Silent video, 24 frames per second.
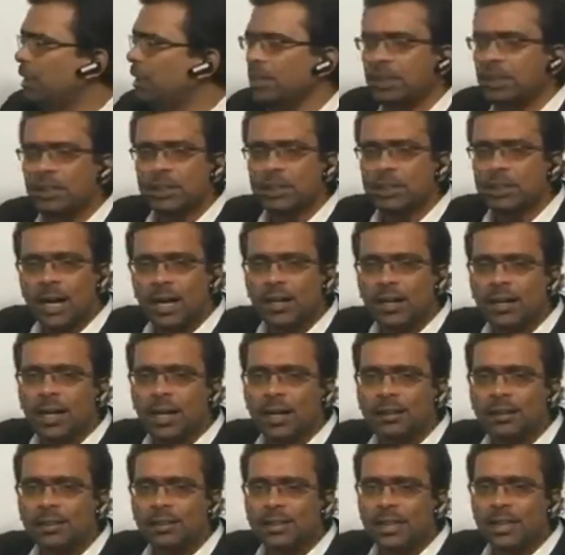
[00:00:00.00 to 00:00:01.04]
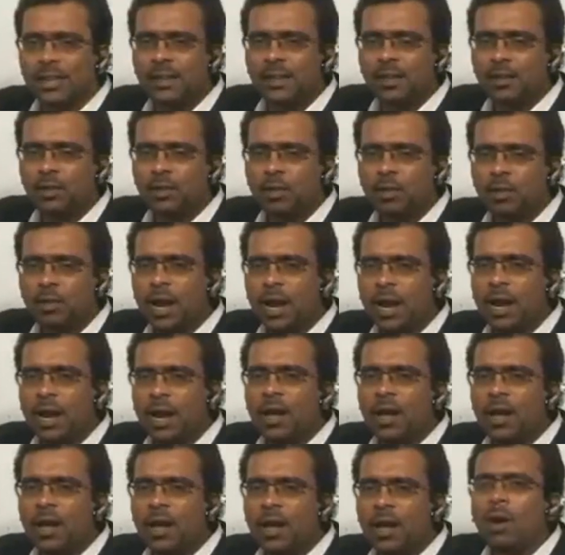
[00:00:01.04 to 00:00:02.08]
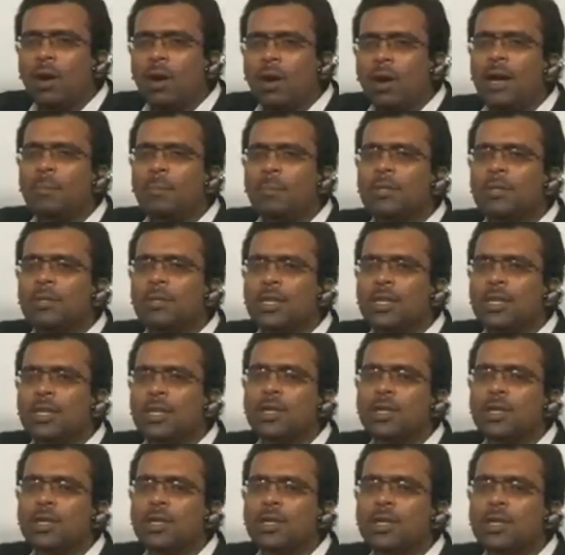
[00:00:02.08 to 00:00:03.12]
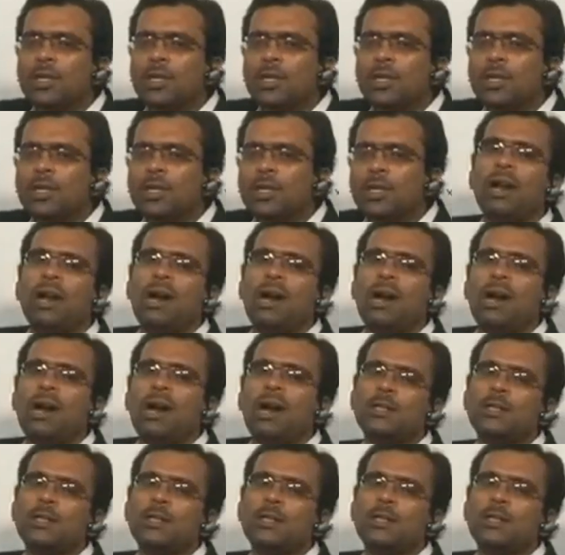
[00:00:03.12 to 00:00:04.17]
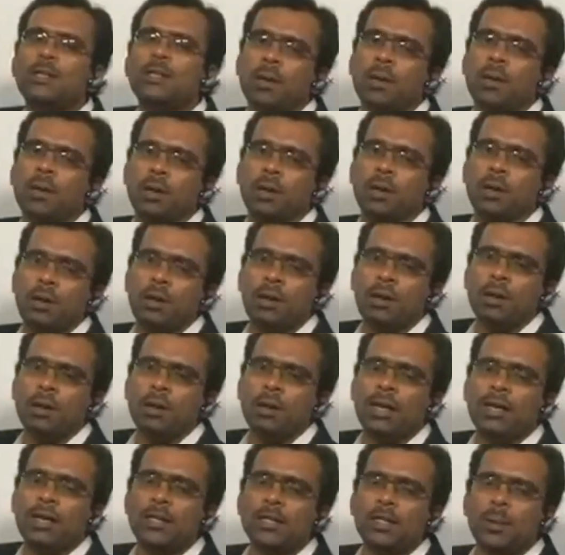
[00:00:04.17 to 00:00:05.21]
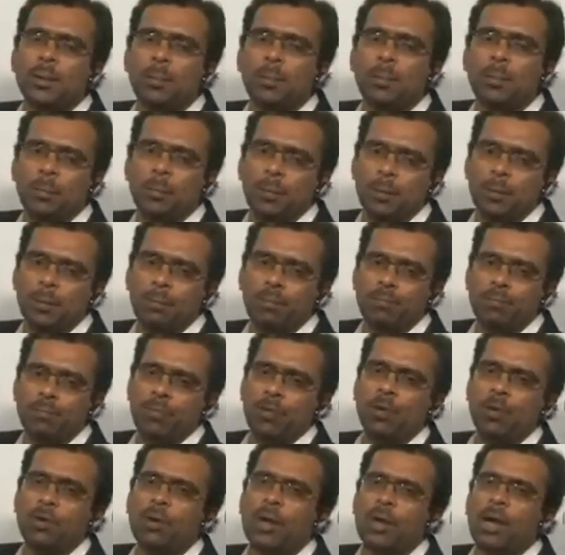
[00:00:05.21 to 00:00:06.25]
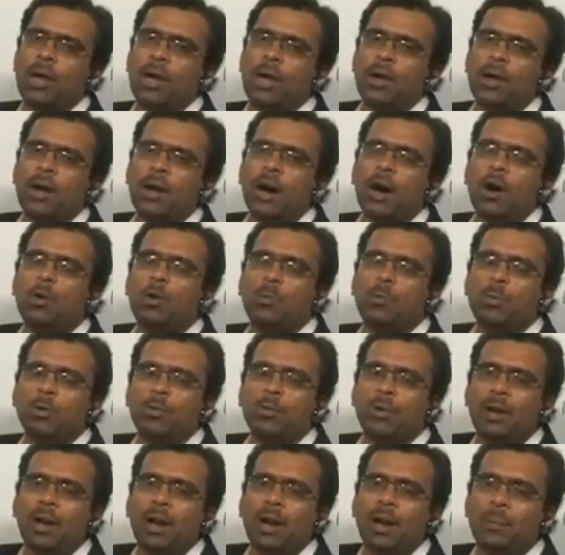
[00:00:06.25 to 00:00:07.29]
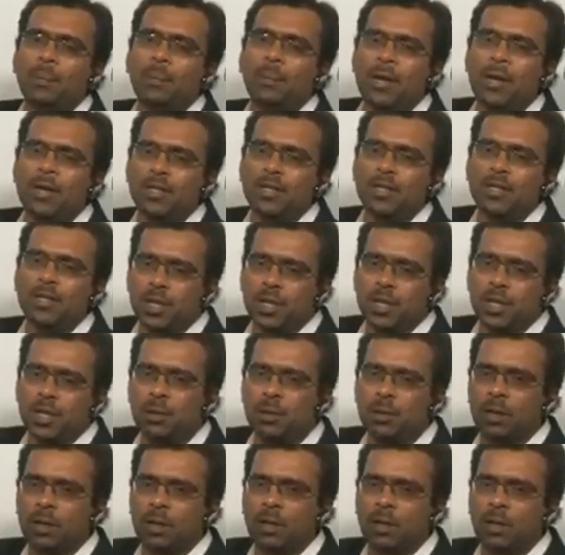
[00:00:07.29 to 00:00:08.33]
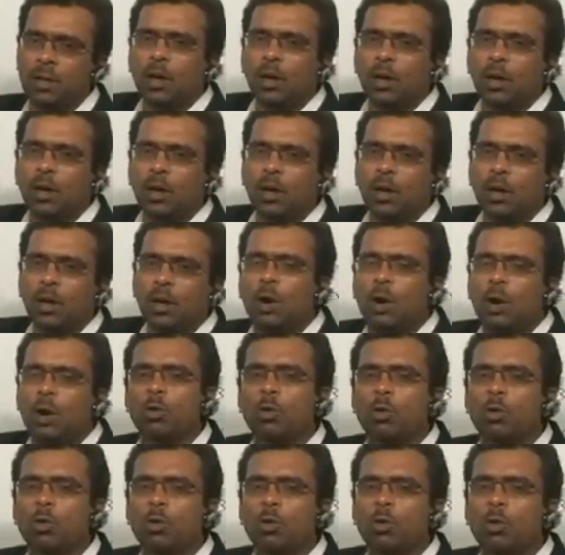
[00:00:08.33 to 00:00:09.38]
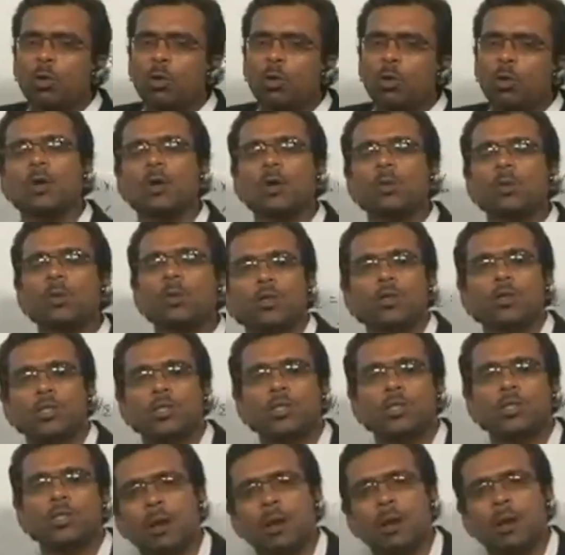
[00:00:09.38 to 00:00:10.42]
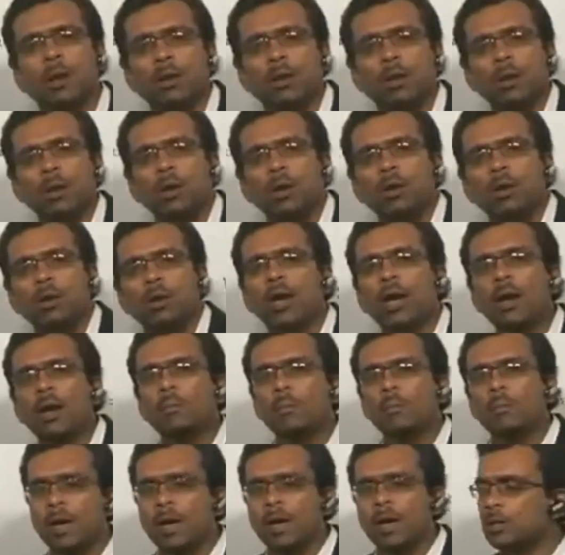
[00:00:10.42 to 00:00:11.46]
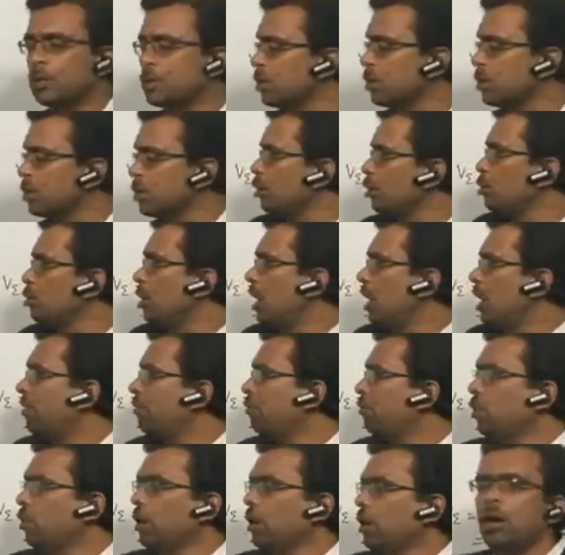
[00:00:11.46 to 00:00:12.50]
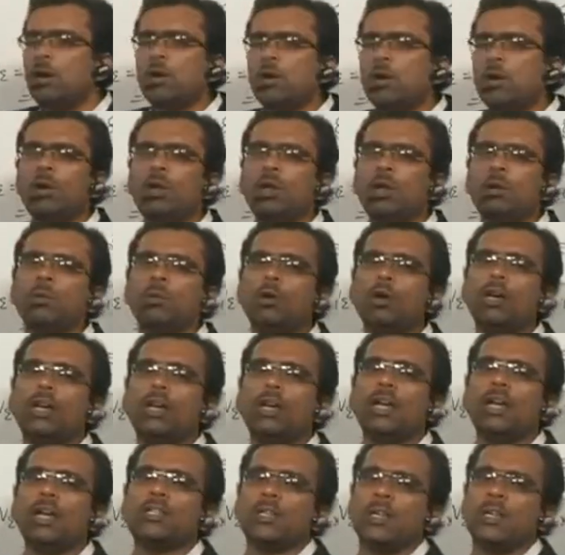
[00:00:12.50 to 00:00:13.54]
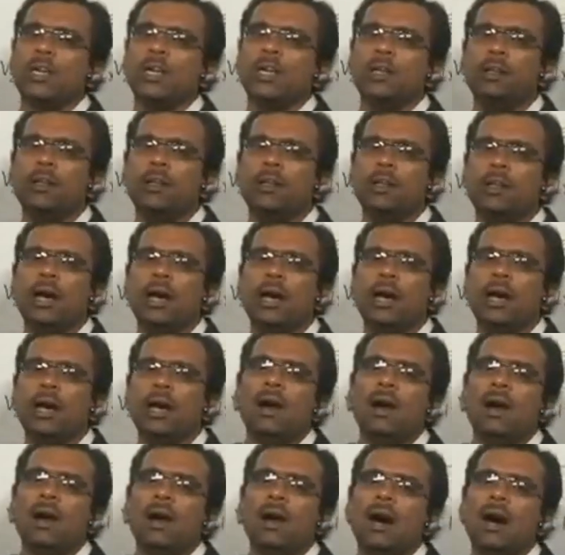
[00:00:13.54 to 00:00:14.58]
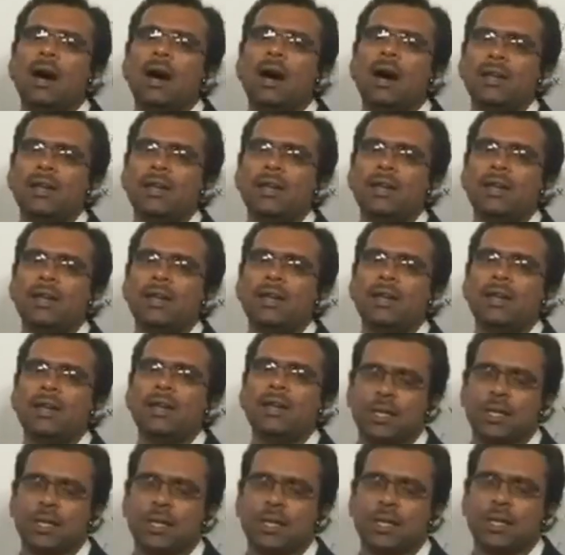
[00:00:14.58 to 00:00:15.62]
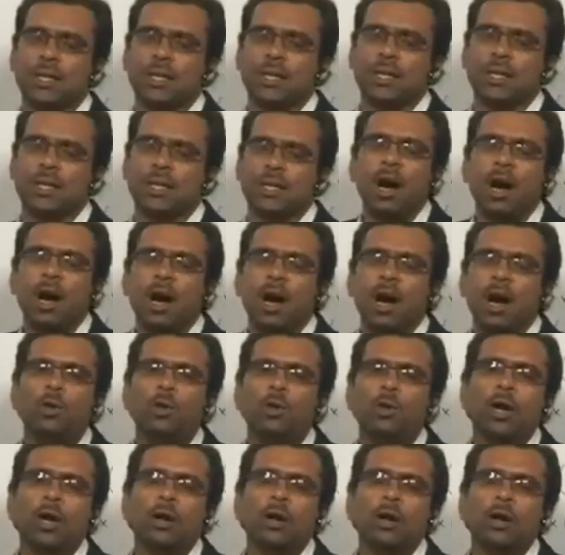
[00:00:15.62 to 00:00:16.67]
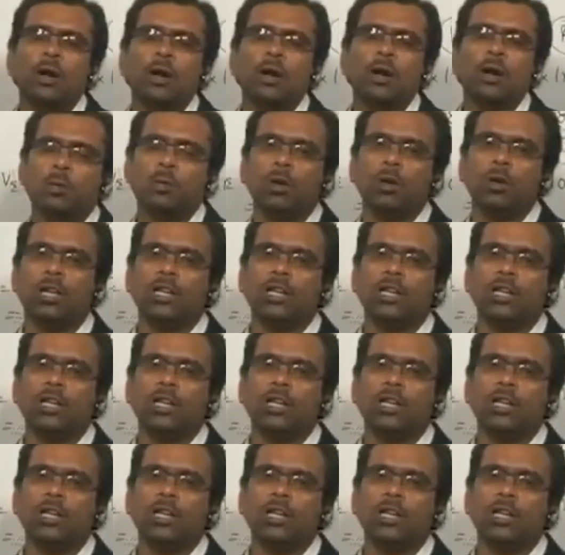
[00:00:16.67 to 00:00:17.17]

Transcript: this VE voltage is not constant, what happens is output will not be stable. That is the problem. Okay, output will not be stable. So how to make this output stable? Okay, means you have to control the voltage in the RE resistor. How do you